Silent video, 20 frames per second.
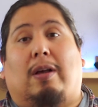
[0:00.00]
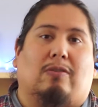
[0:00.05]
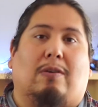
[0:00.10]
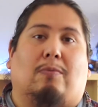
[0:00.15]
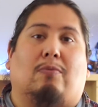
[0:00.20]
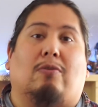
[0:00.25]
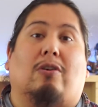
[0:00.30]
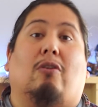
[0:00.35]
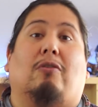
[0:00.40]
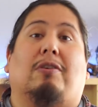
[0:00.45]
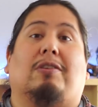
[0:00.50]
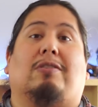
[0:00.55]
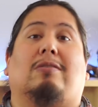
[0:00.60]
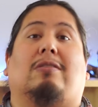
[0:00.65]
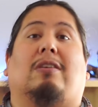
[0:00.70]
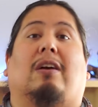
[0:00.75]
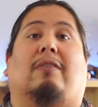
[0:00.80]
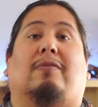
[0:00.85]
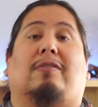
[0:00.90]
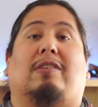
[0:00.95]
that we're going to
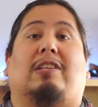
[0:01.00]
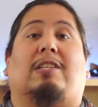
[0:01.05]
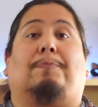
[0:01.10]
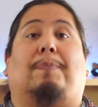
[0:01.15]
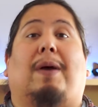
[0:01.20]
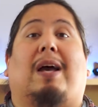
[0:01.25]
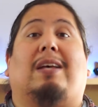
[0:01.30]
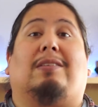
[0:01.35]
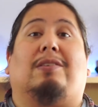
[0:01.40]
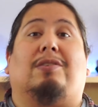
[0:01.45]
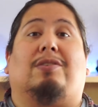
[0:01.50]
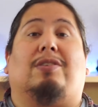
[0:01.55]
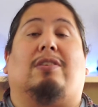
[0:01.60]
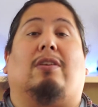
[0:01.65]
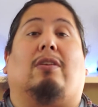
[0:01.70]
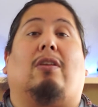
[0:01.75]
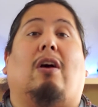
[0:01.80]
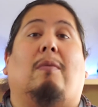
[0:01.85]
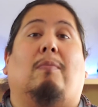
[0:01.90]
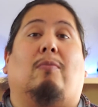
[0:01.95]
cover this passage in
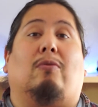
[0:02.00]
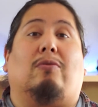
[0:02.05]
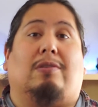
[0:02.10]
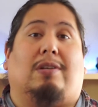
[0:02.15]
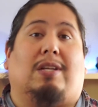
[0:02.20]
a lot more